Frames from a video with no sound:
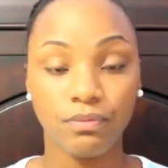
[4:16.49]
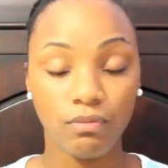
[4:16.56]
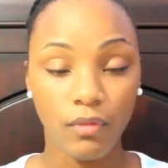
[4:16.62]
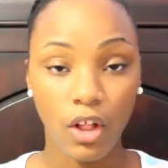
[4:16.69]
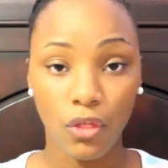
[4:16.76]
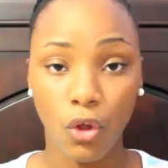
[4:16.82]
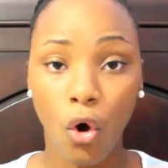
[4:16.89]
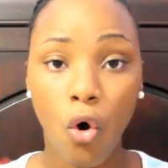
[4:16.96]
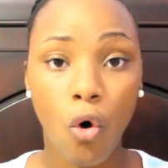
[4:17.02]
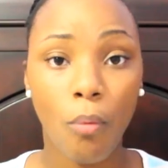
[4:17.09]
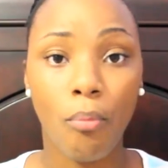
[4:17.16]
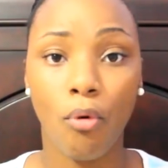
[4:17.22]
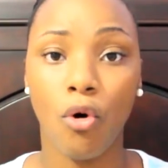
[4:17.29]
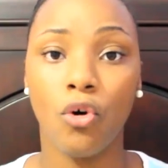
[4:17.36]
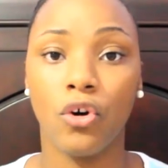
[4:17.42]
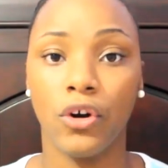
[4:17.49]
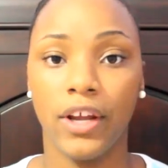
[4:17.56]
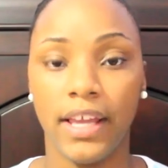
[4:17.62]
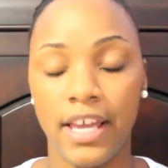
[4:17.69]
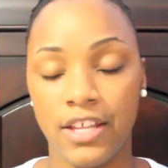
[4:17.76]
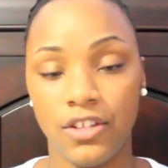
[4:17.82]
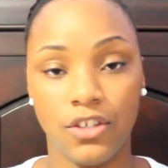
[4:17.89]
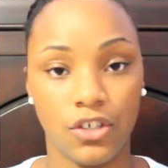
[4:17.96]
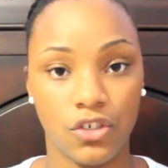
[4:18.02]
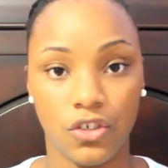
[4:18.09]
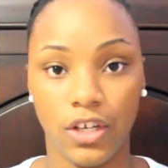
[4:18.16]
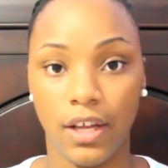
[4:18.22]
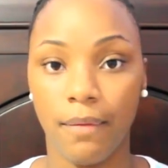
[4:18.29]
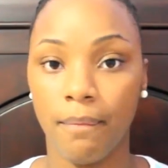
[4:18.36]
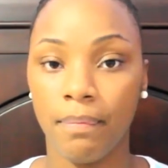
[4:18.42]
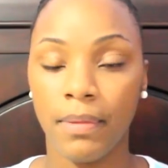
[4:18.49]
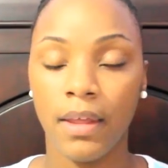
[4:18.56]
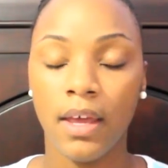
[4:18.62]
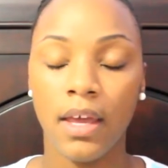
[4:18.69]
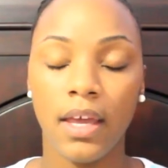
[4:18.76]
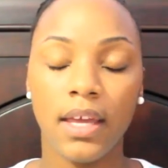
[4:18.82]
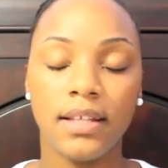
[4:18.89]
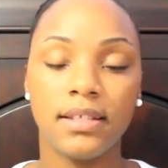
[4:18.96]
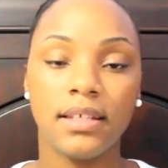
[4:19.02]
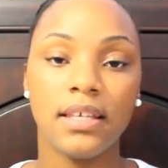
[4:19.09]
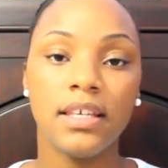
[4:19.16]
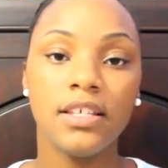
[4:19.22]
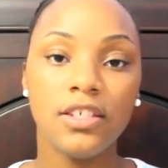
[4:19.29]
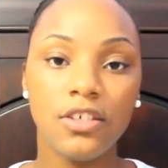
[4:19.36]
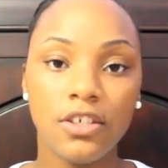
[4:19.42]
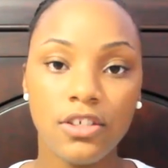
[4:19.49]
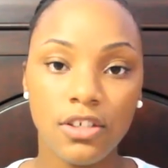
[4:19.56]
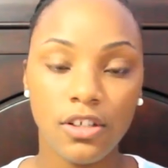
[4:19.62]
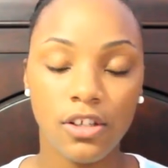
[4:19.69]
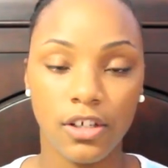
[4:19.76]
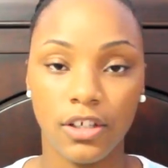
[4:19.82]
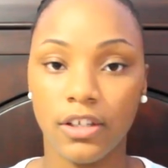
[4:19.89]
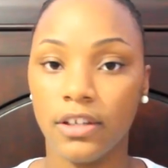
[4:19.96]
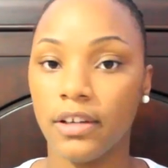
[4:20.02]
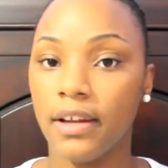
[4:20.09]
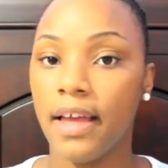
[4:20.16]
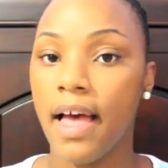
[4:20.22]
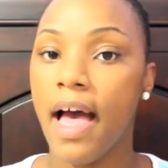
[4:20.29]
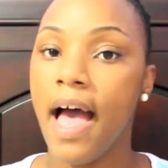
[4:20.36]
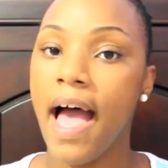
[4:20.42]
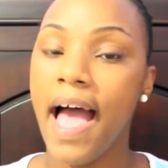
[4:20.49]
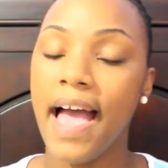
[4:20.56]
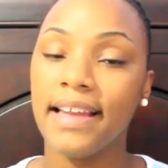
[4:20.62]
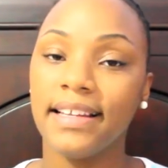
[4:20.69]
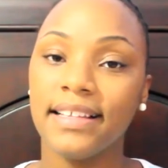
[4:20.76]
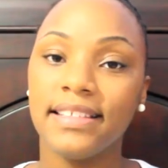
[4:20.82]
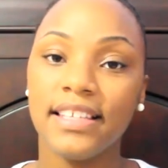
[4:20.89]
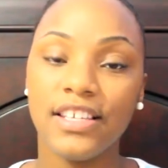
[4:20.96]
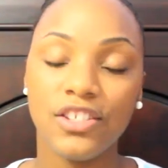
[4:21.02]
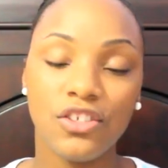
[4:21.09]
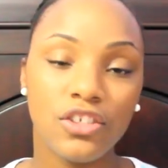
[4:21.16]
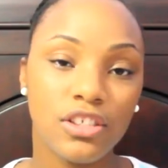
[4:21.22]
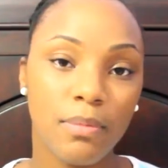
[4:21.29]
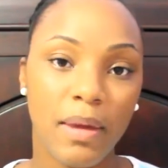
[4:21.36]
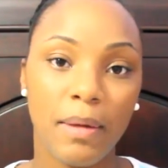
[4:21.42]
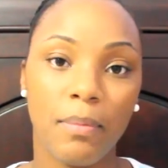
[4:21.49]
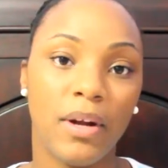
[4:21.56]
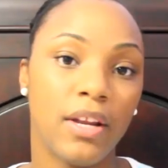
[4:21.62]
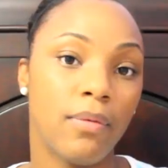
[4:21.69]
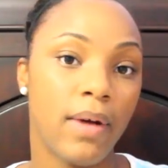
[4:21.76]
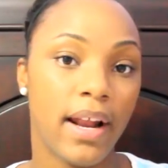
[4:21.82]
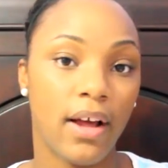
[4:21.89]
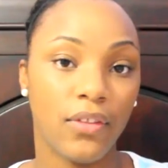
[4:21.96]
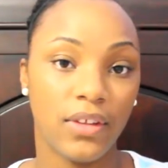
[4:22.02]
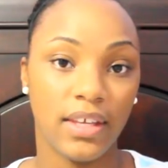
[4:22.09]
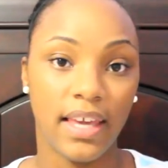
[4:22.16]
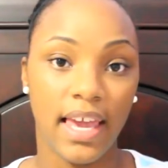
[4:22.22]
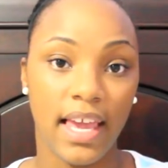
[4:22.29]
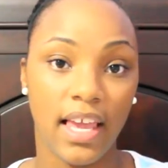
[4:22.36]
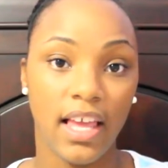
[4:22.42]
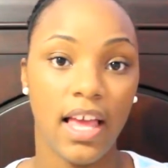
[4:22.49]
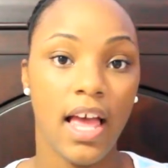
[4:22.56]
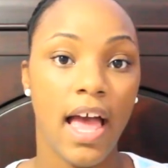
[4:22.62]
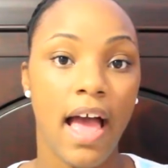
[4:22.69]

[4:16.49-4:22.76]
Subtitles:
the whole brokering industry. It's easier to learn and it's easier to make money right out the gate.